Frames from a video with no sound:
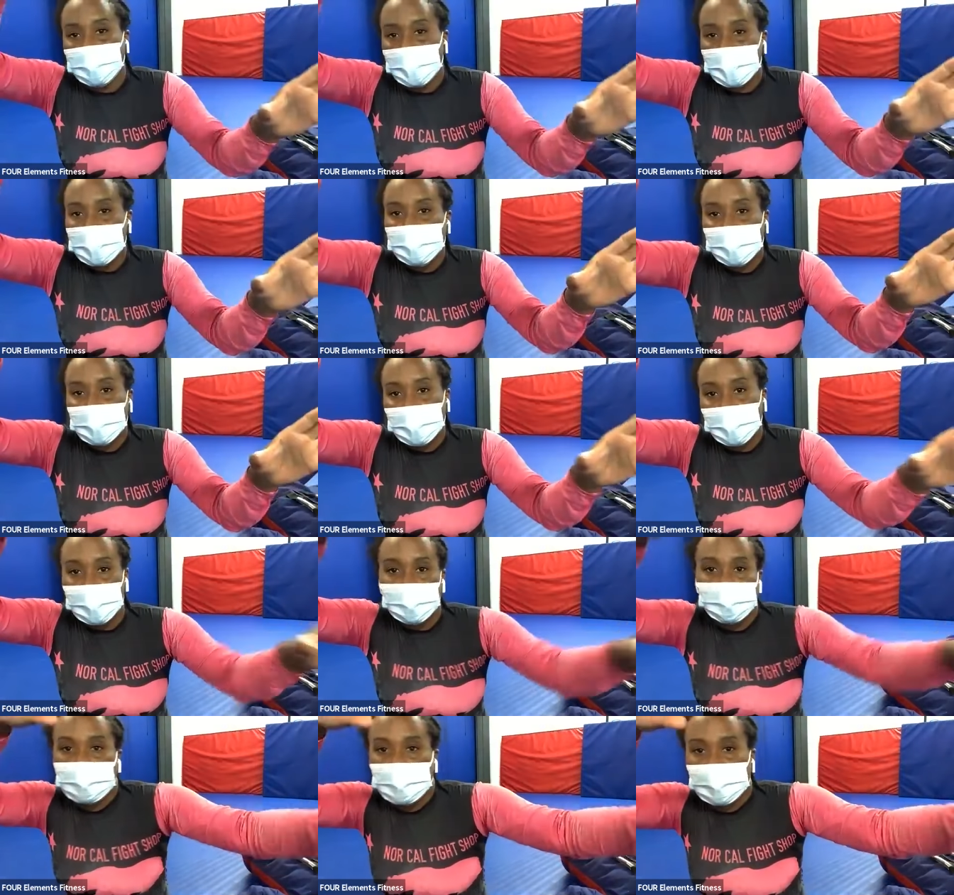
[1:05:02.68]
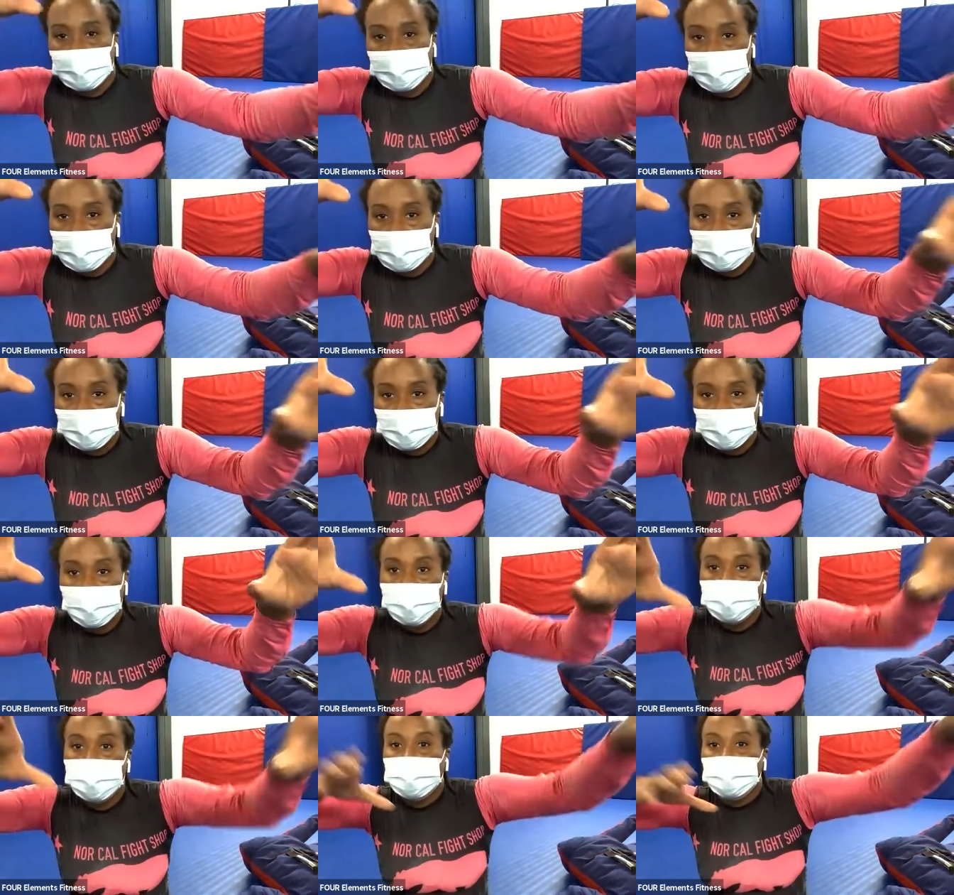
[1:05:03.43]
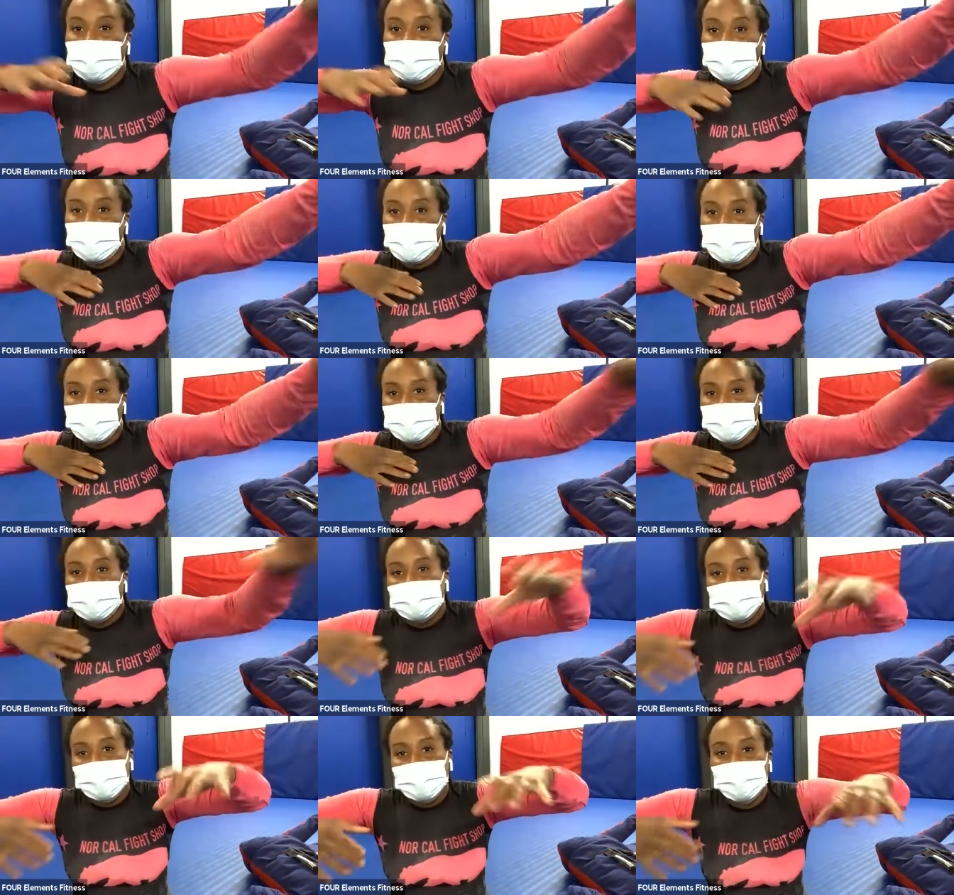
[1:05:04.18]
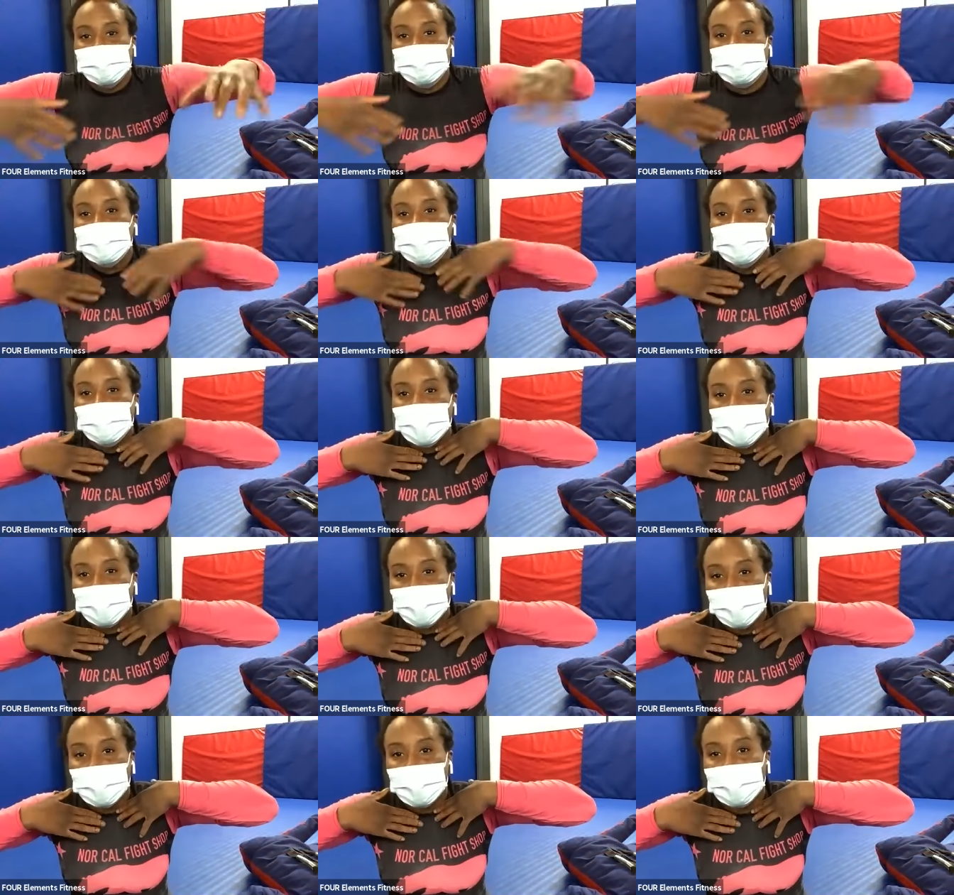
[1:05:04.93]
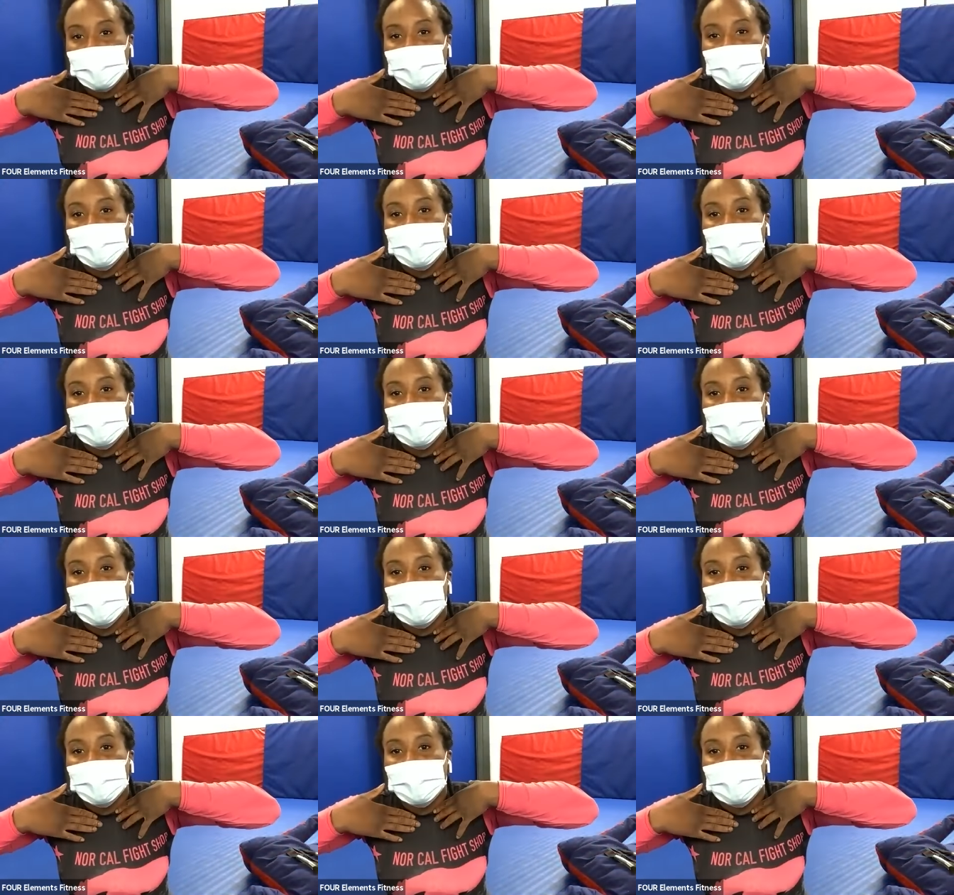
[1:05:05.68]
fight the hips and start to create distance between